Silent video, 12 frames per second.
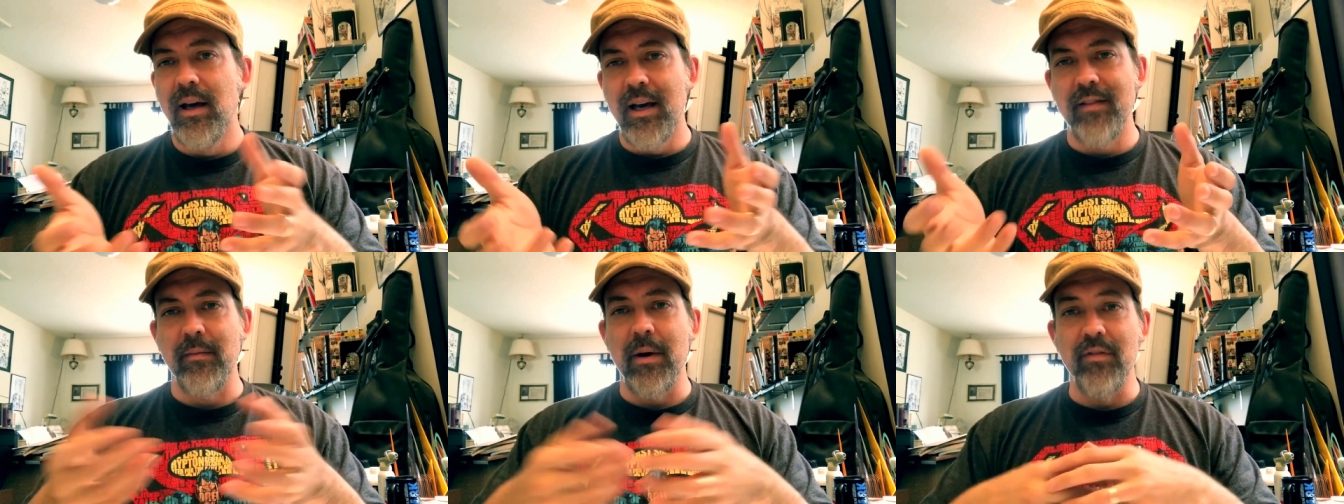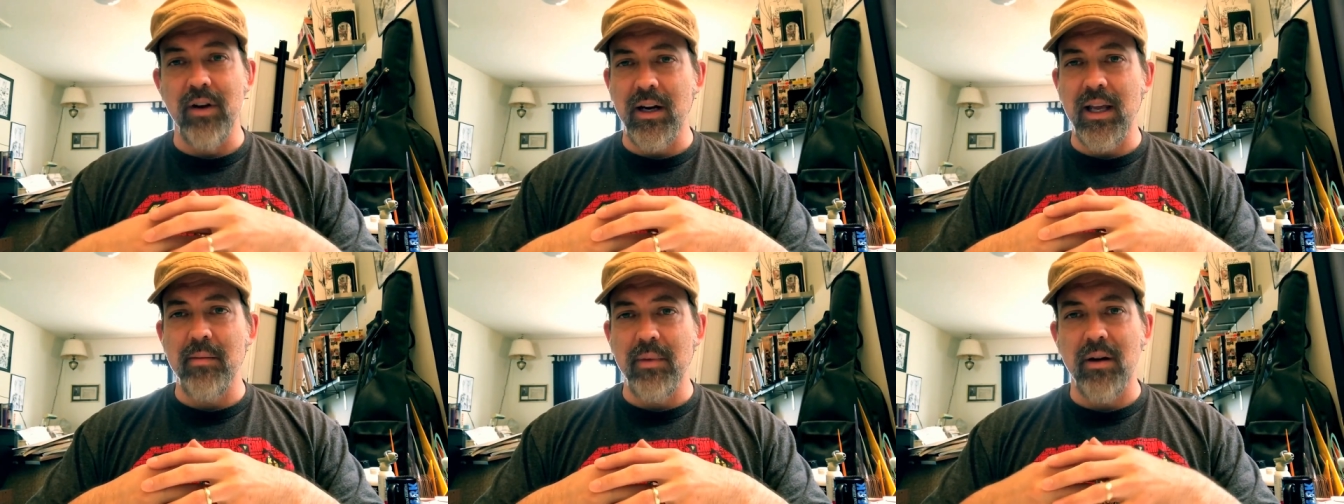if I'm ever going to
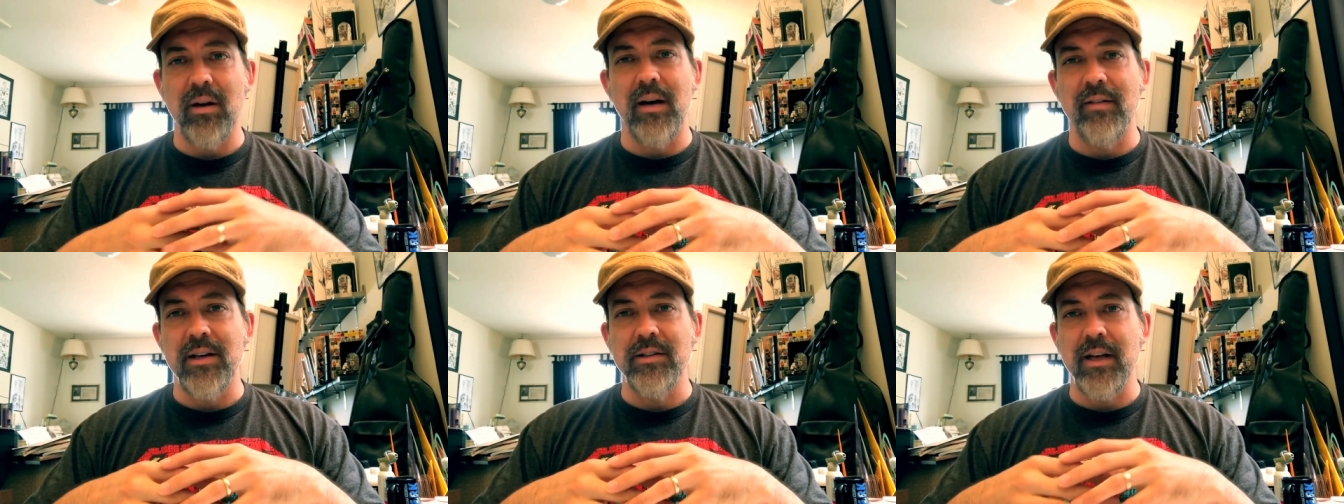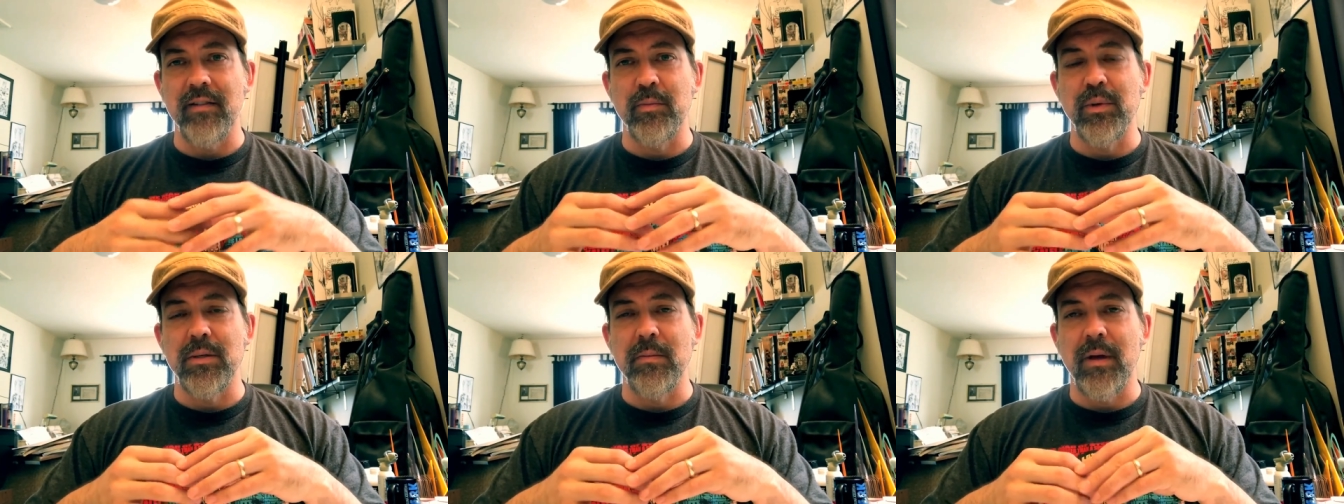get better, I actually have to
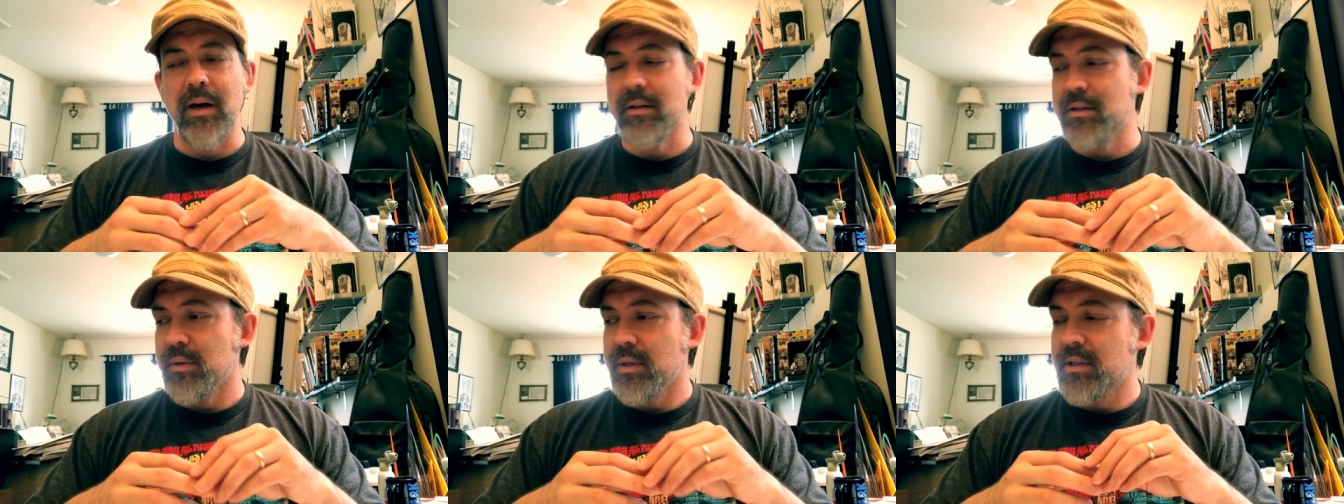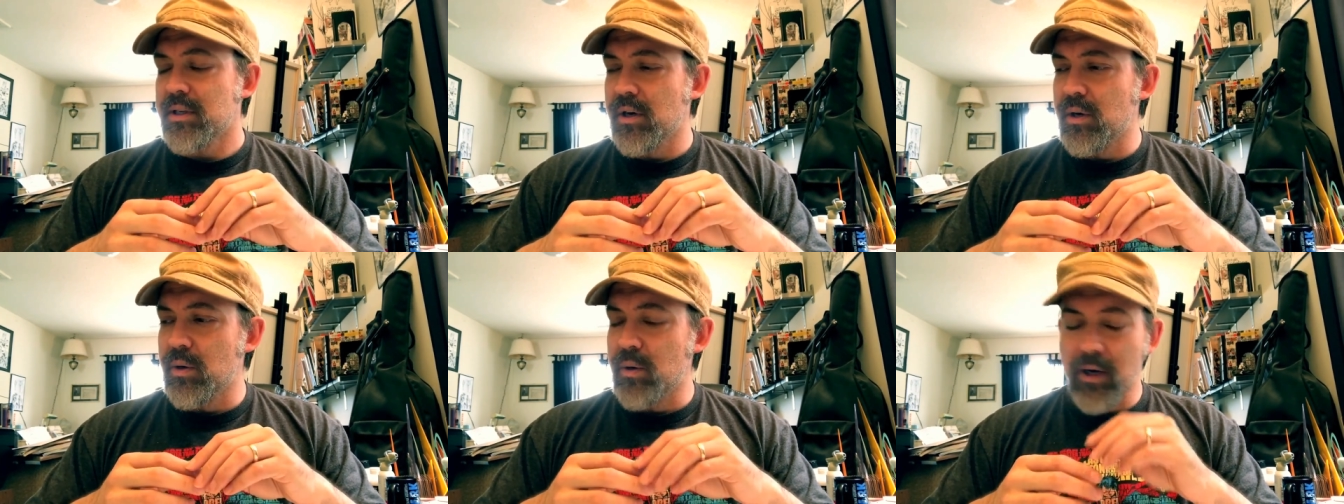put some thought into it.
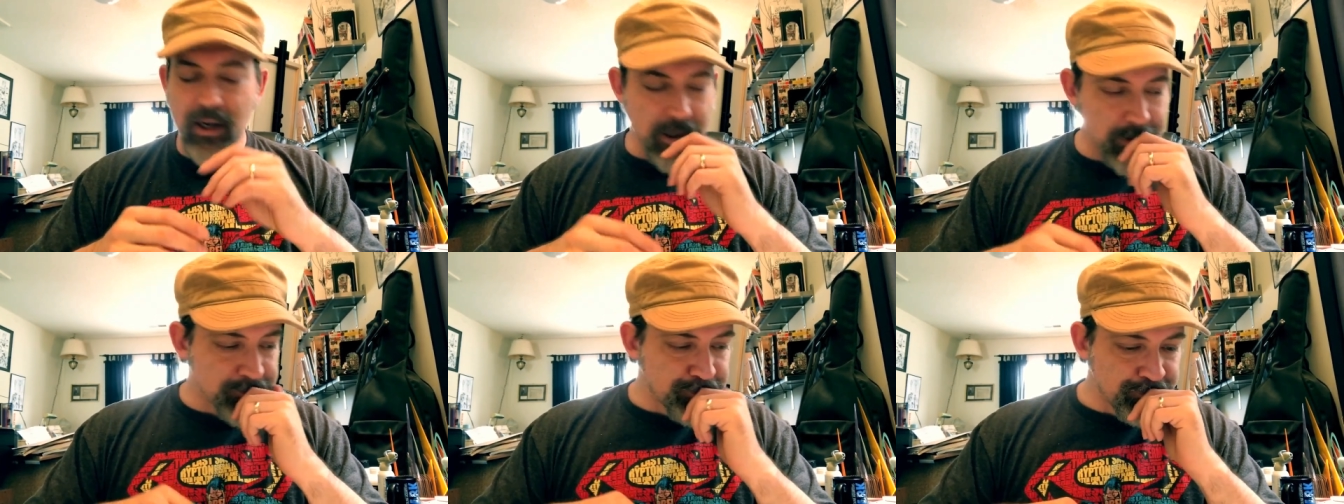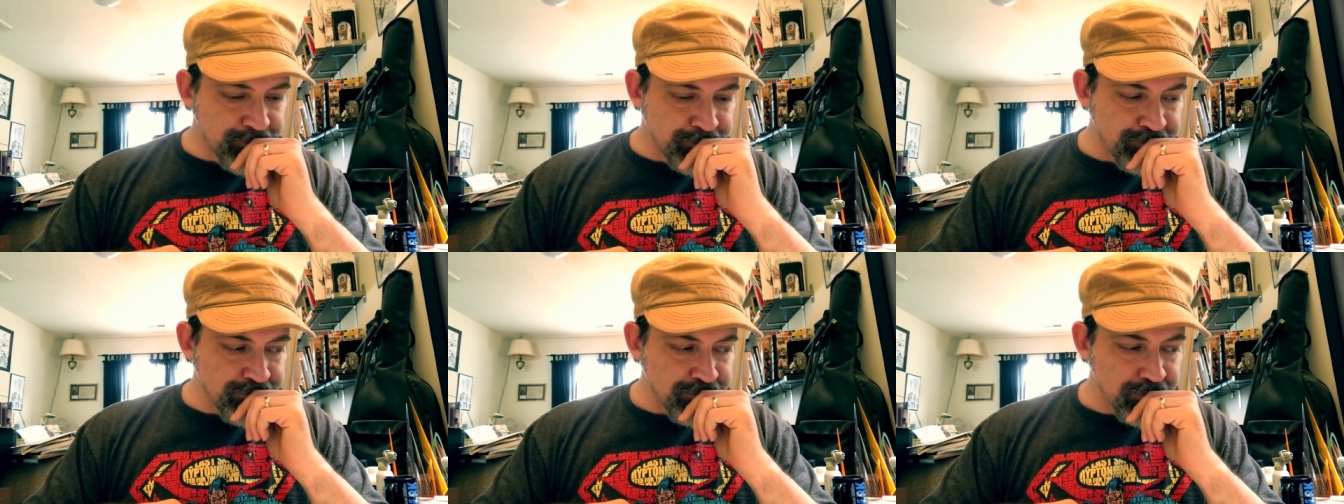So, um,
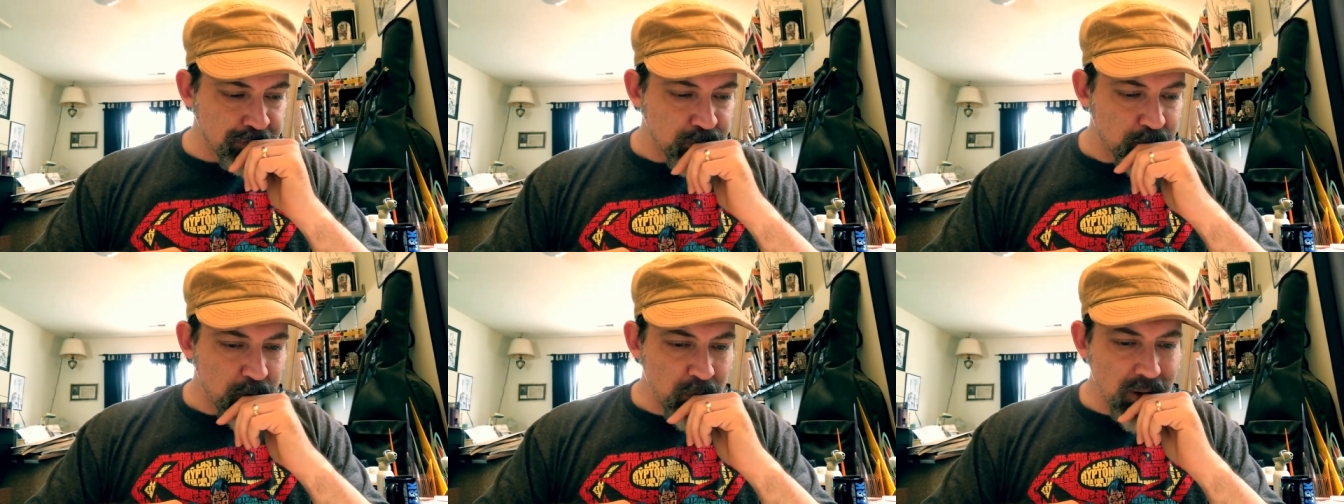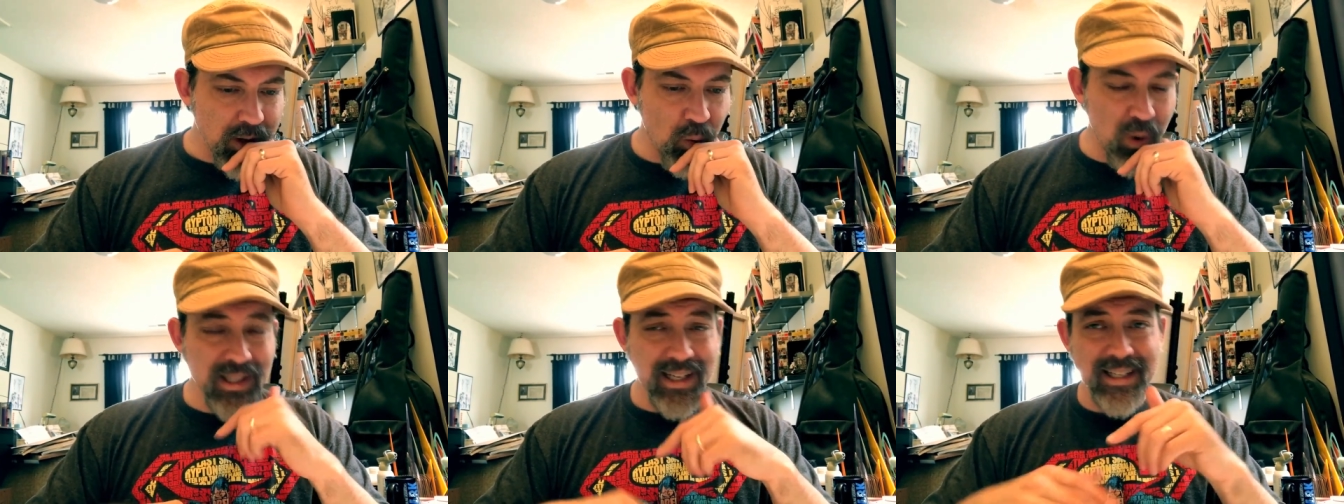
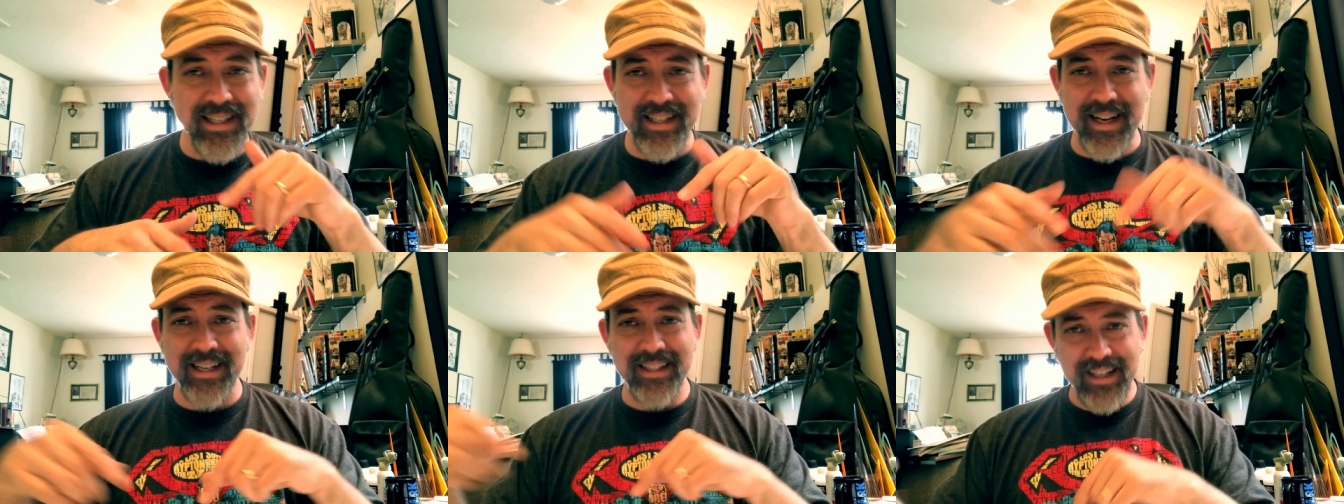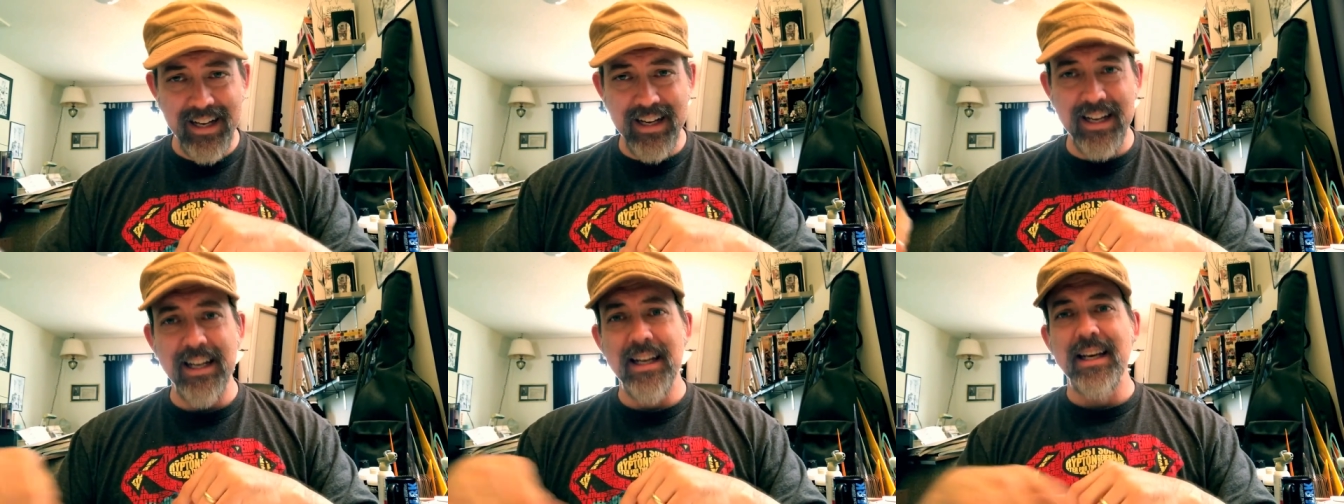once I decided that,
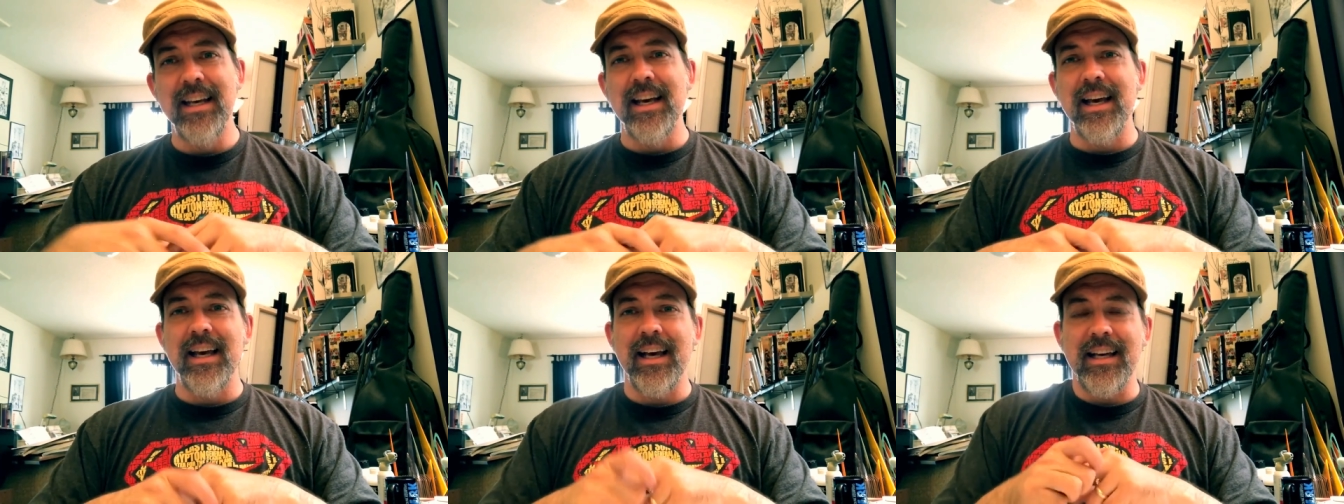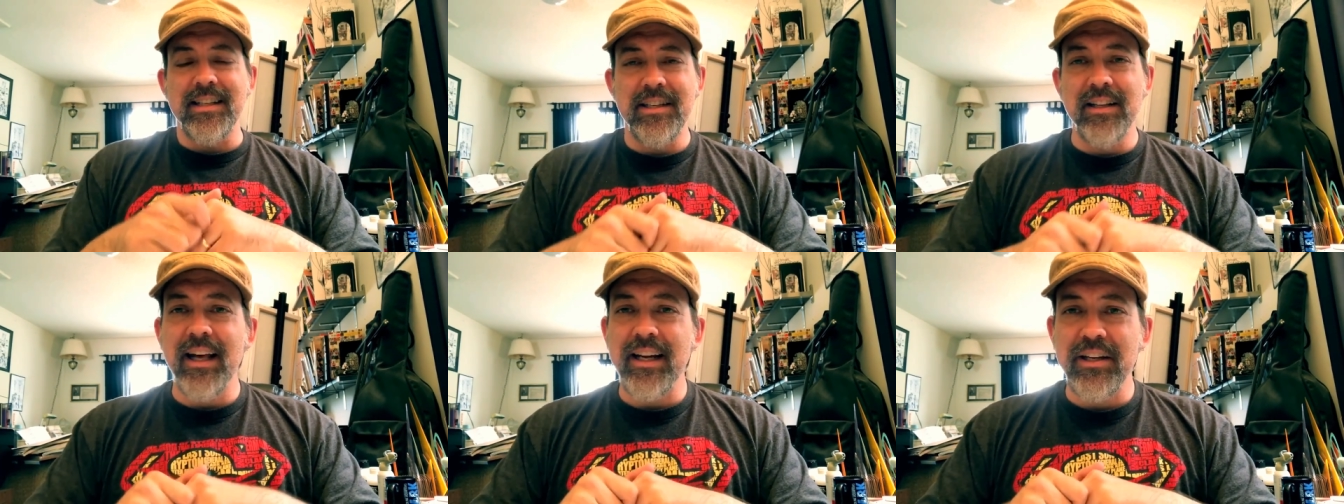I
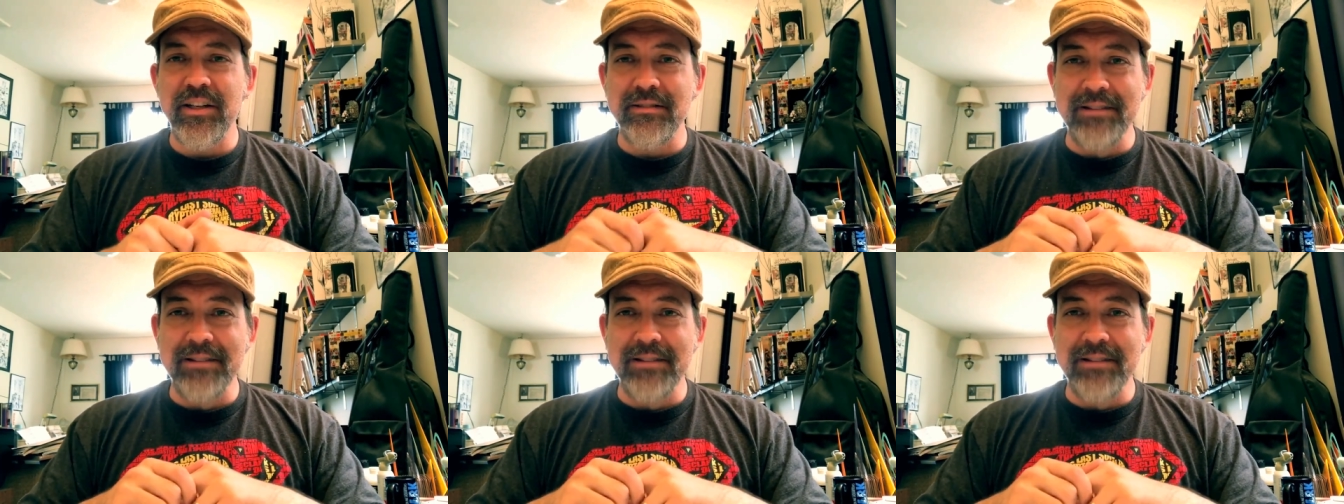still had a good